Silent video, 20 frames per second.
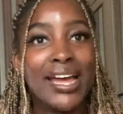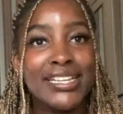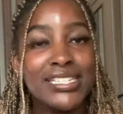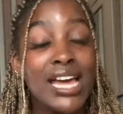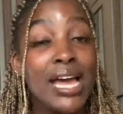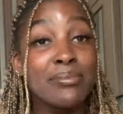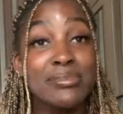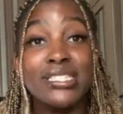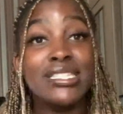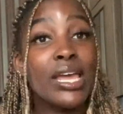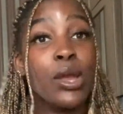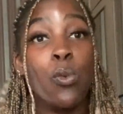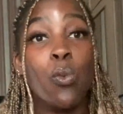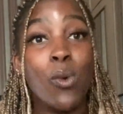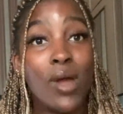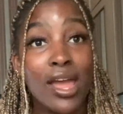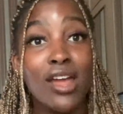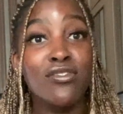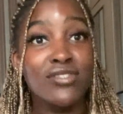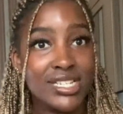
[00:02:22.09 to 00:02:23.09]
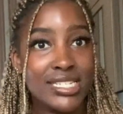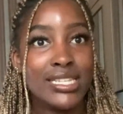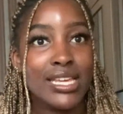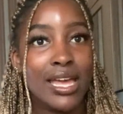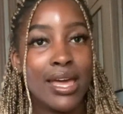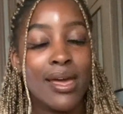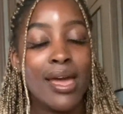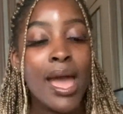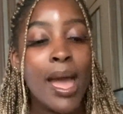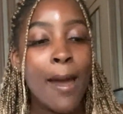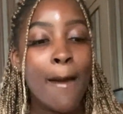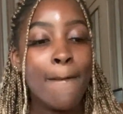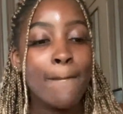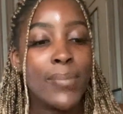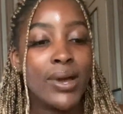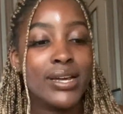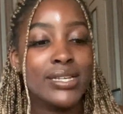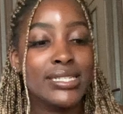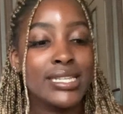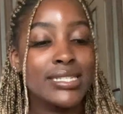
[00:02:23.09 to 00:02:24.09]
At times it's like, where is it?
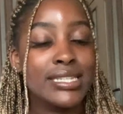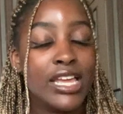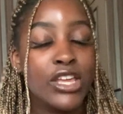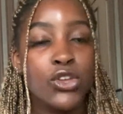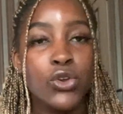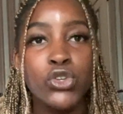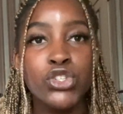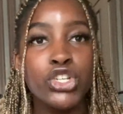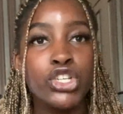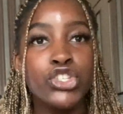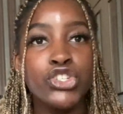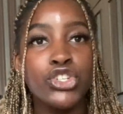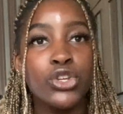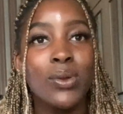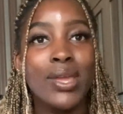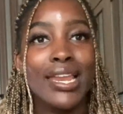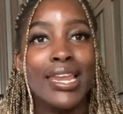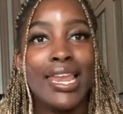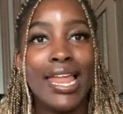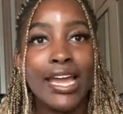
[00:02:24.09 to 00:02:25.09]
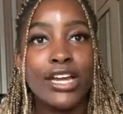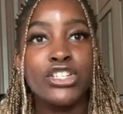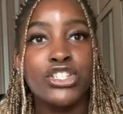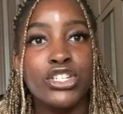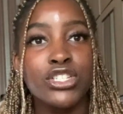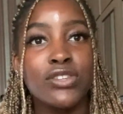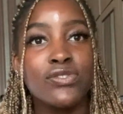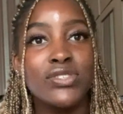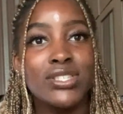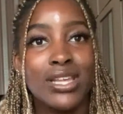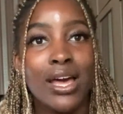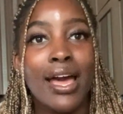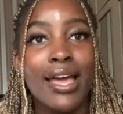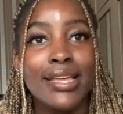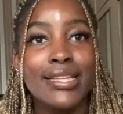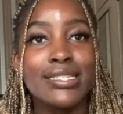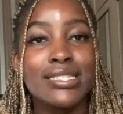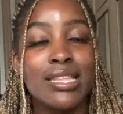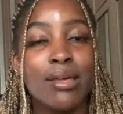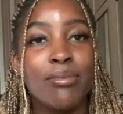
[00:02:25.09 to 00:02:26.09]
Because it's like you're just doing lectures of
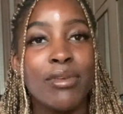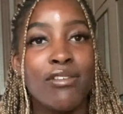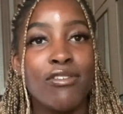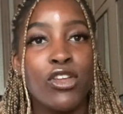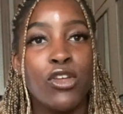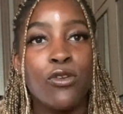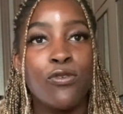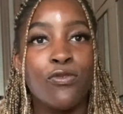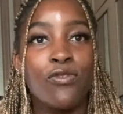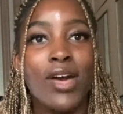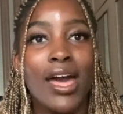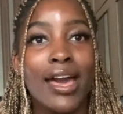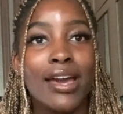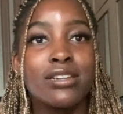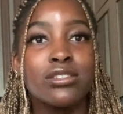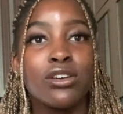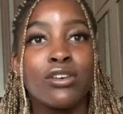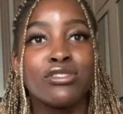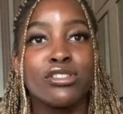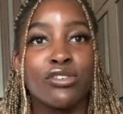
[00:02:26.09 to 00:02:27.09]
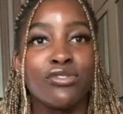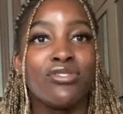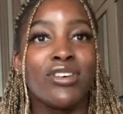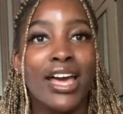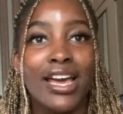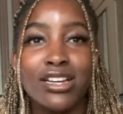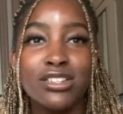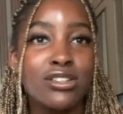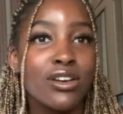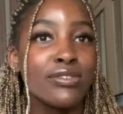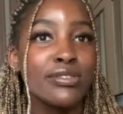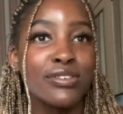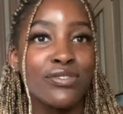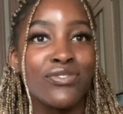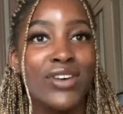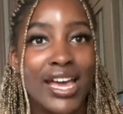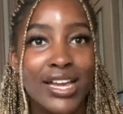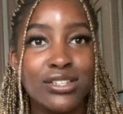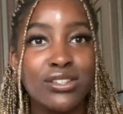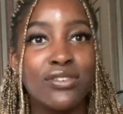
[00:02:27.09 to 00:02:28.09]
science, them giving you fact after fact after
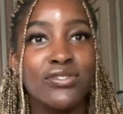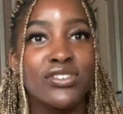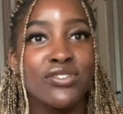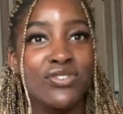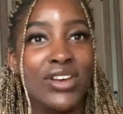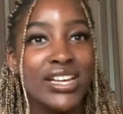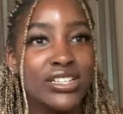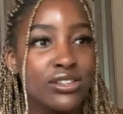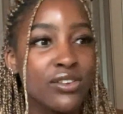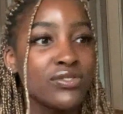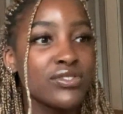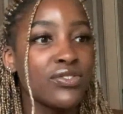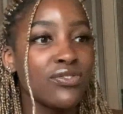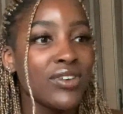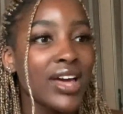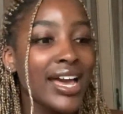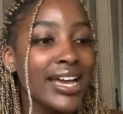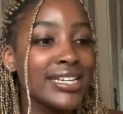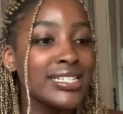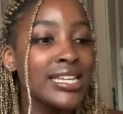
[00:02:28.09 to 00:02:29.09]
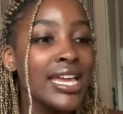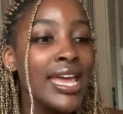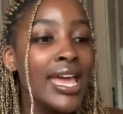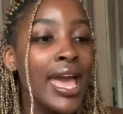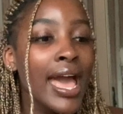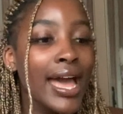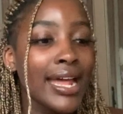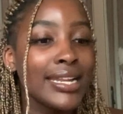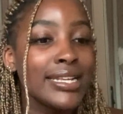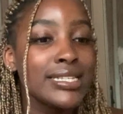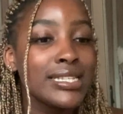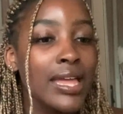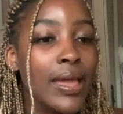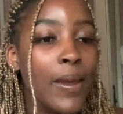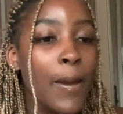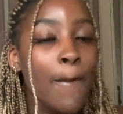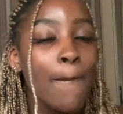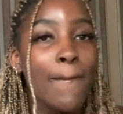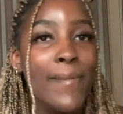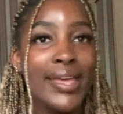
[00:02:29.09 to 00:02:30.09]
fact after fact after fact, and it's
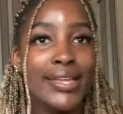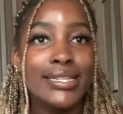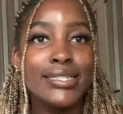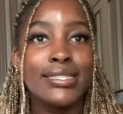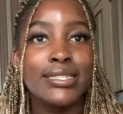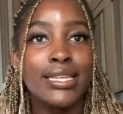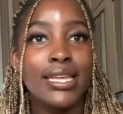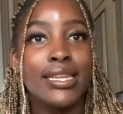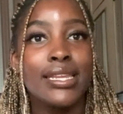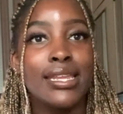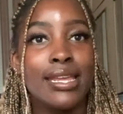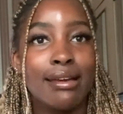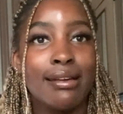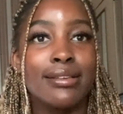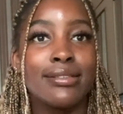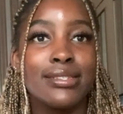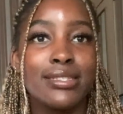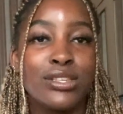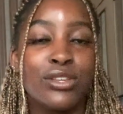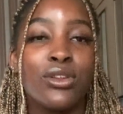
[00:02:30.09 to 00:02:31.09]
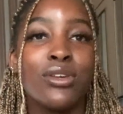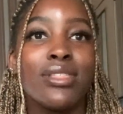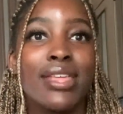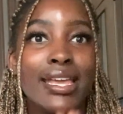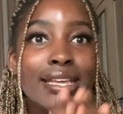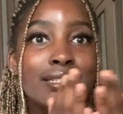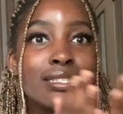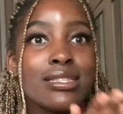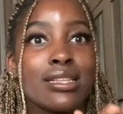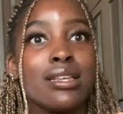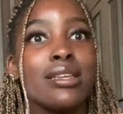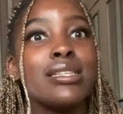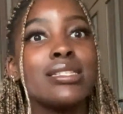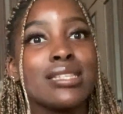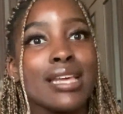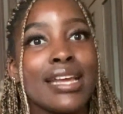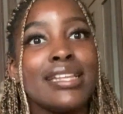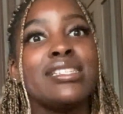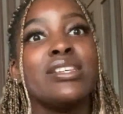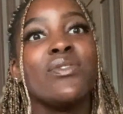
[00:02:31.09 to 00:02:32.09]
like medicine, yes, you know, there is the
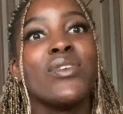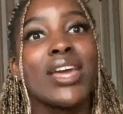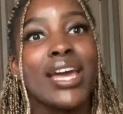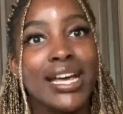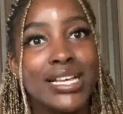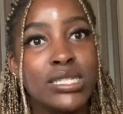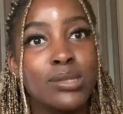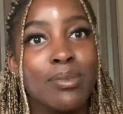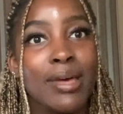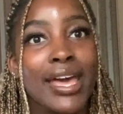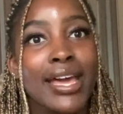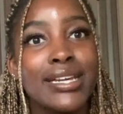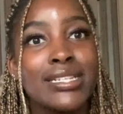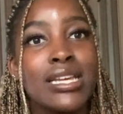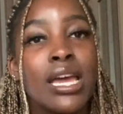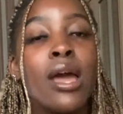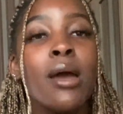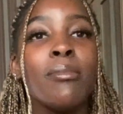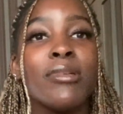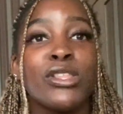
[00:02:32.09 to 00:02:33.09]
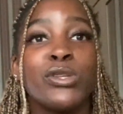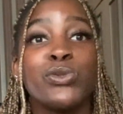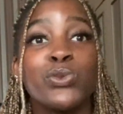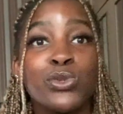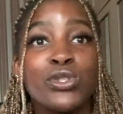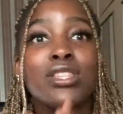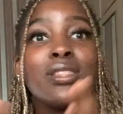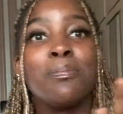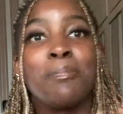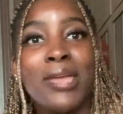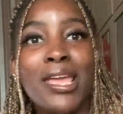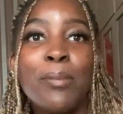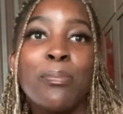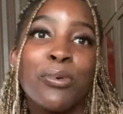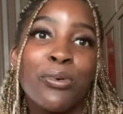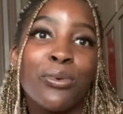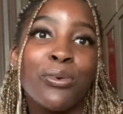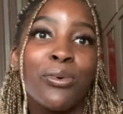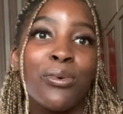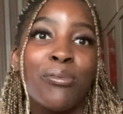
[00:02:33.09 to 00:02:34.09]
scientific aspect, but there's also the
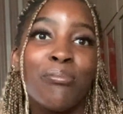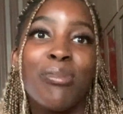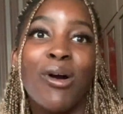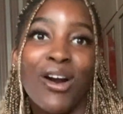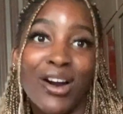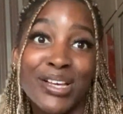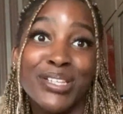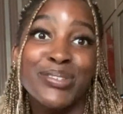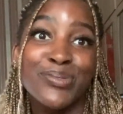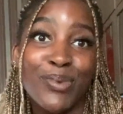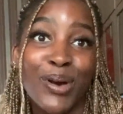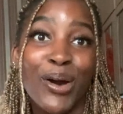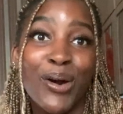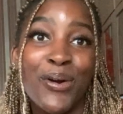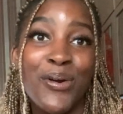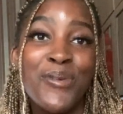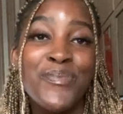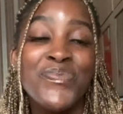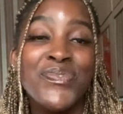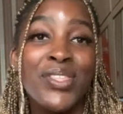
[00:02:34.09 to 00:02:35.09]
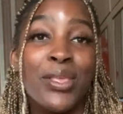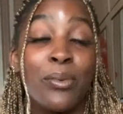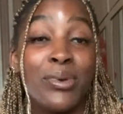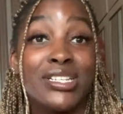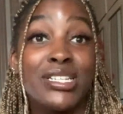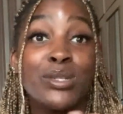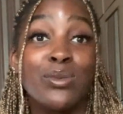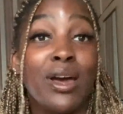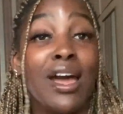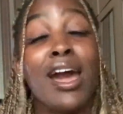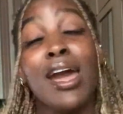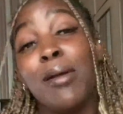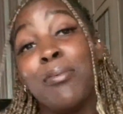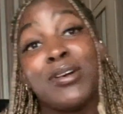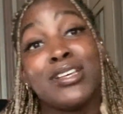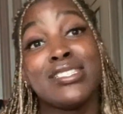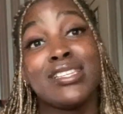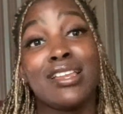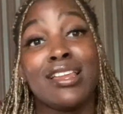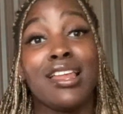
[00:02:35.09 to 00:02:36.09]
people part as well, which is why I
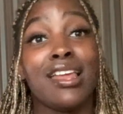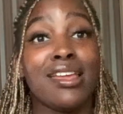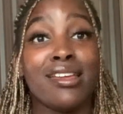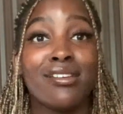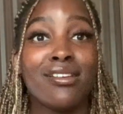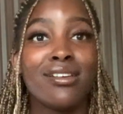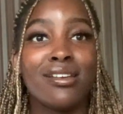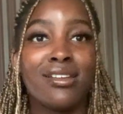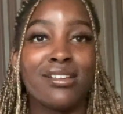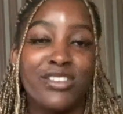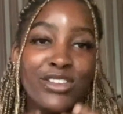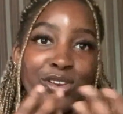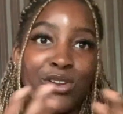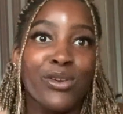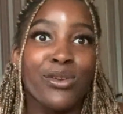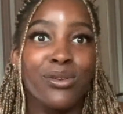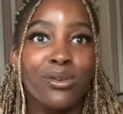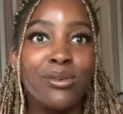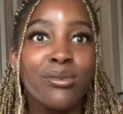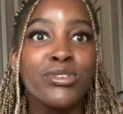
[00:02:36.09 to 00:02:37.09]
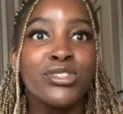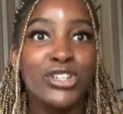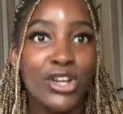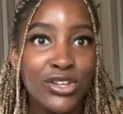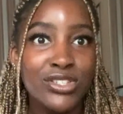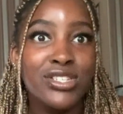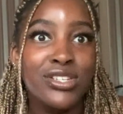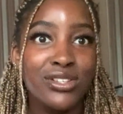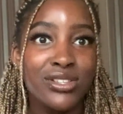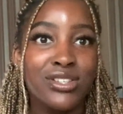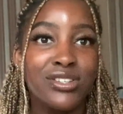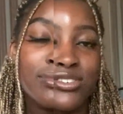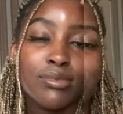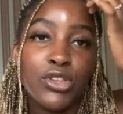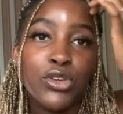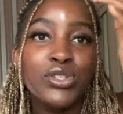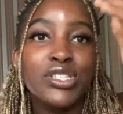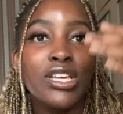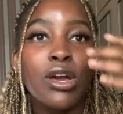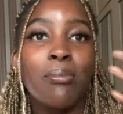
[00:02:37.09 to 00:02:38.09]
personally, you know, chose to do the
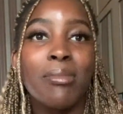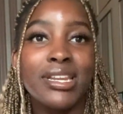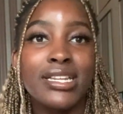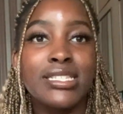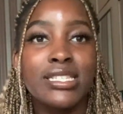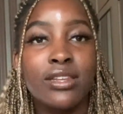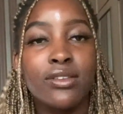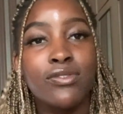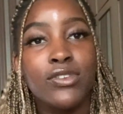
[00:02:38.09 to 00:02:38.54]
UCL medicine.